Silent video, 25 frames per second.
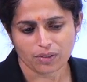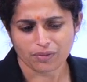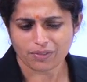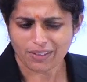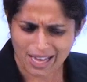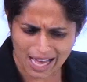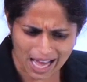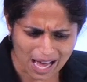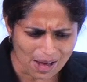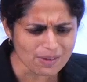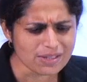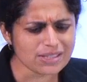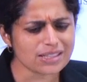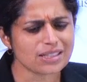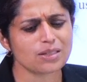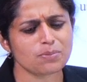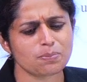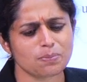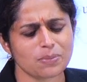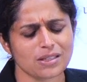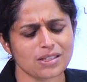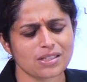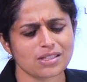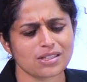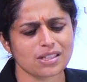We have
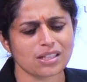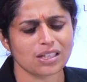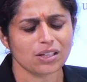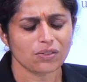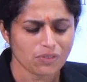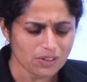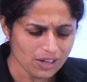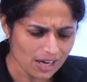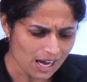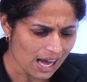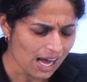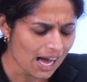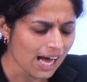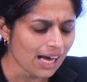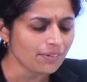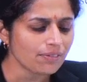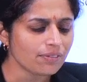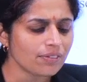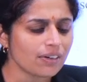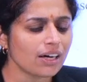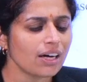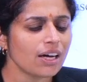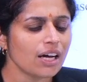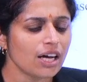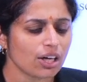CPC, we
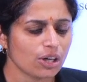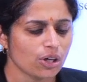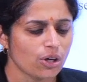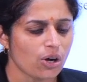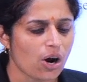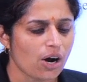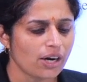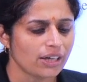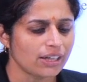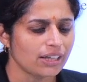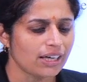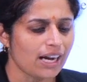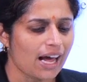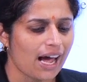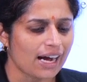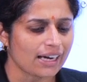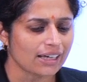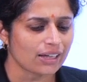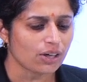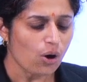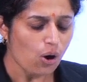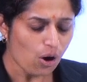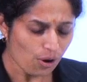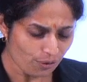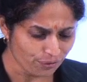have a
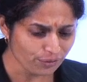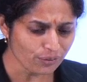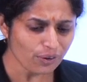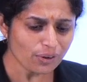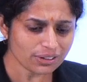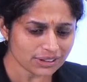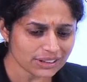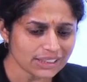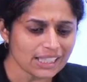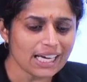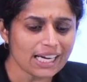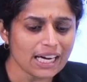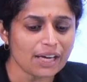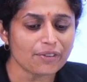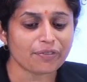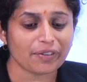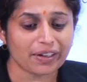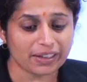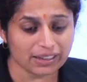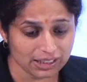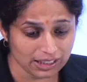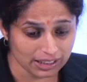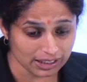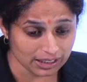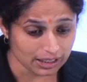contract, of course they are
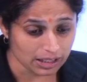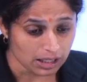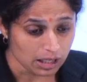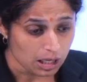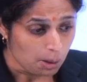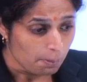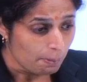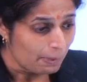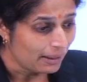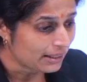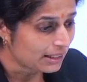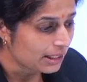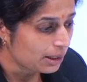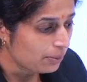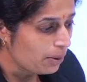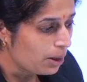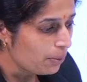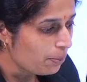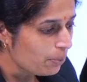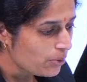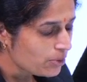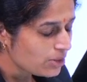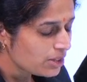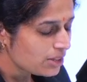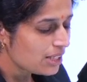affecting, but
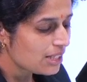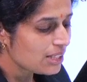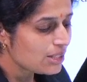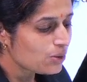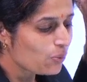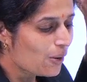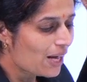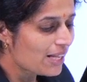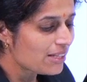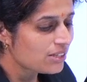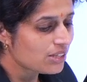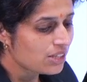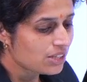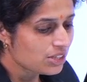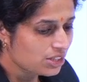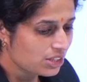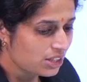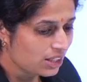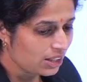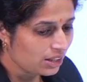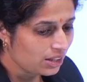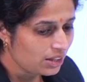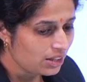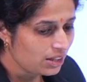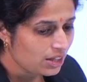criminal procedure is one such
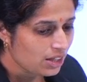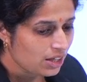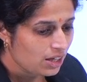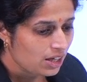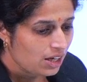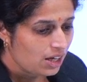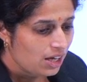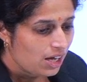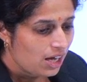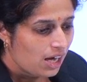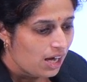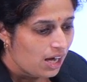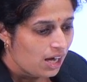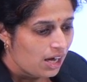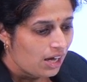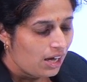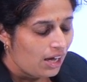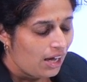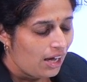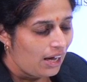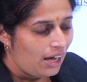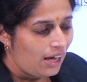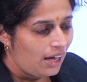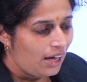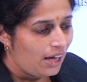thing.
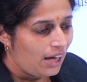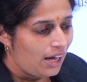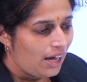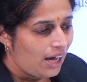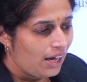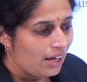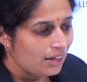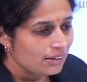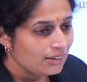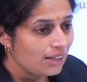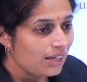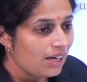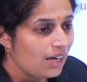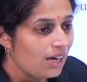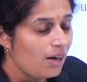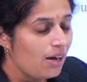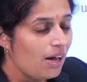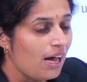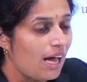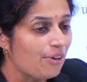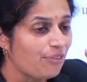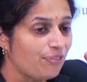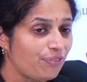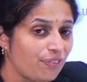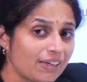
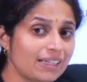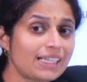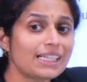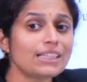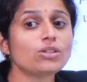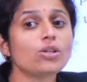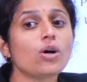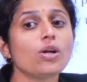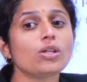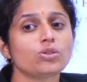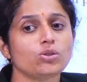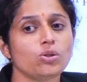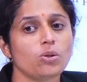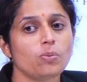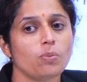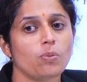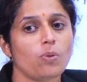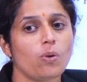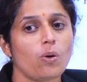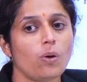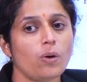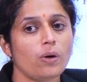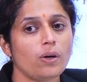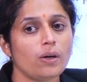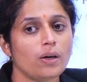The effect is also
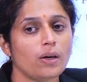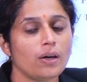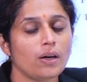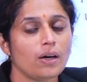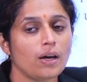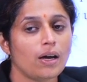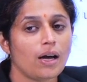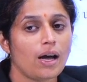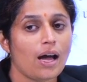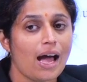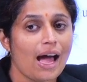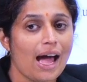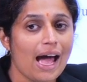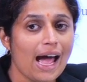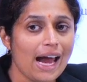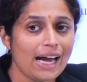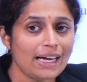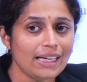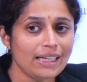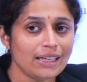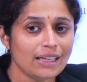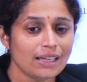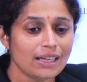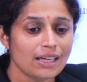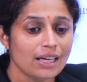more,
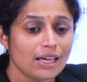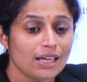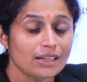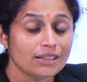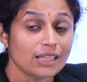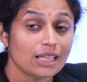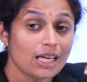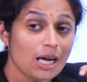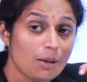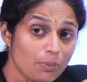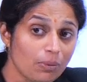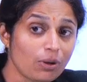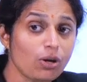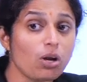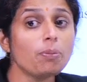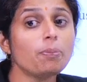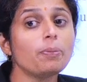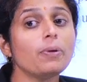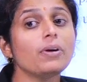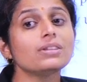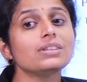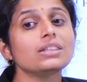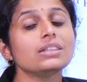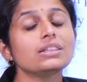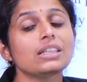and the number of
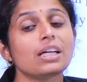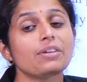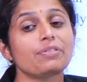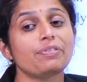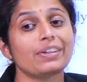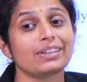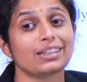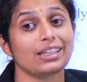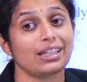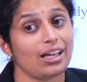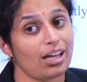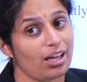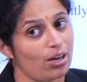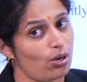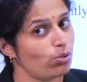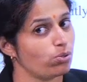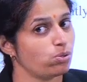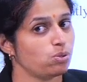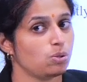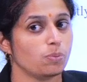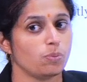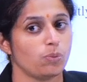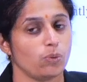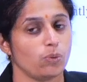persons affected are also